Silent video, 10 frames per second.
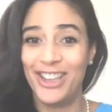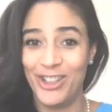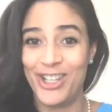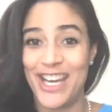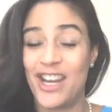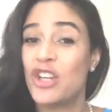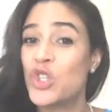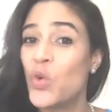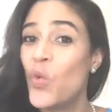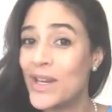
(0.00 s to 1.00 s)
learning
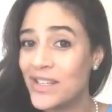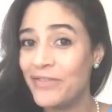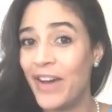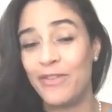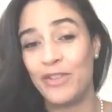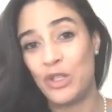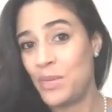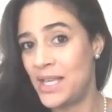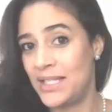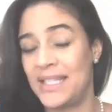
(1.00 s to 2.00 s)
25 new
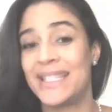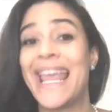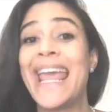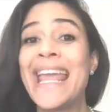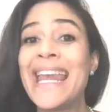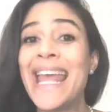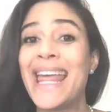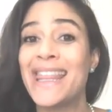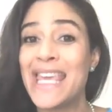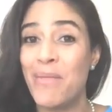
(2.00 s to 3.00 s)
pieces
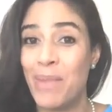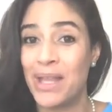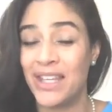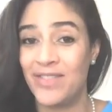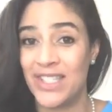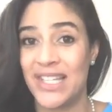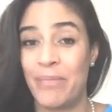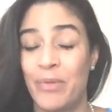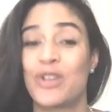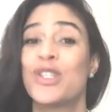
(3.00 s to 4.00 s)
in the month of
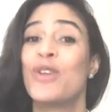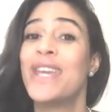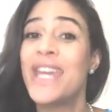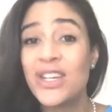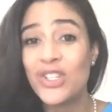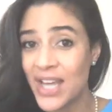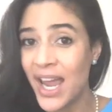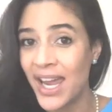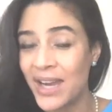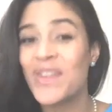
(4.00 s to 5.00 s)
December. So each
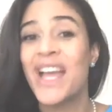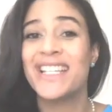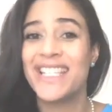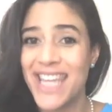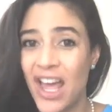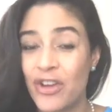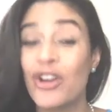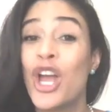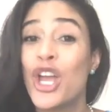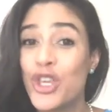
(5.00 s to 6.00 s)
day
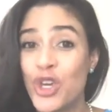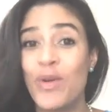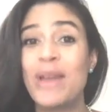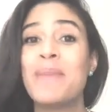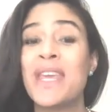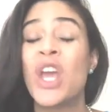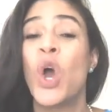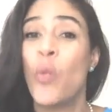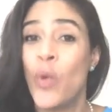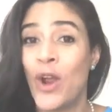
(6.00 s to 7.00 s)
together, you and me,
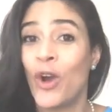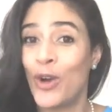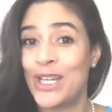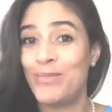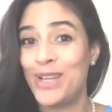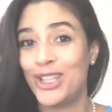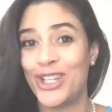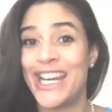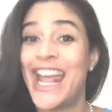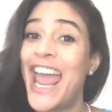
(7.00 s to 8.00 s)
we are going to be
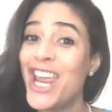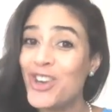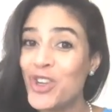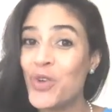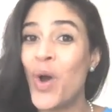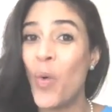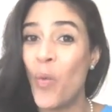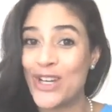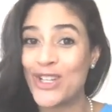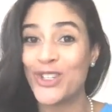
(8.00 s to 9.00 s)
learning a new
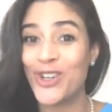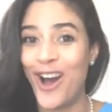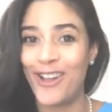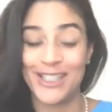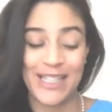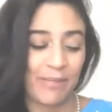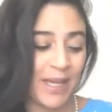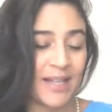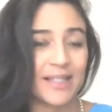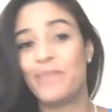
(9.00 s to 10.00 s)
winter holiday
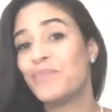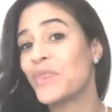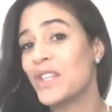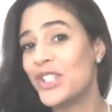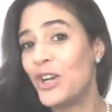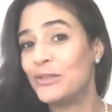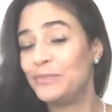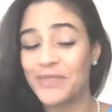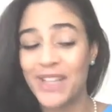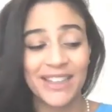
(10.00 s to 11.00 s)
piece. So
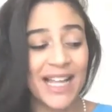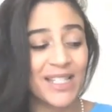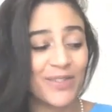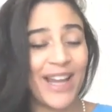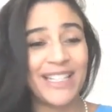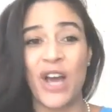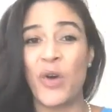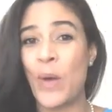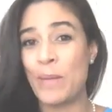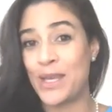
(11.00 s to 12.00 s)
let's find
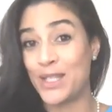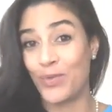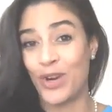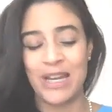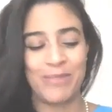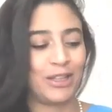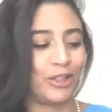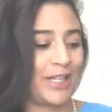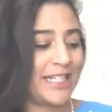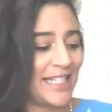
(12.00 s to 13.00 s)
out what piece we're going to be
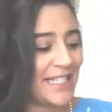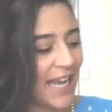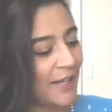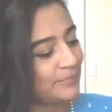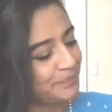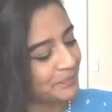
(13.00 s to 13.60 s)
learning today.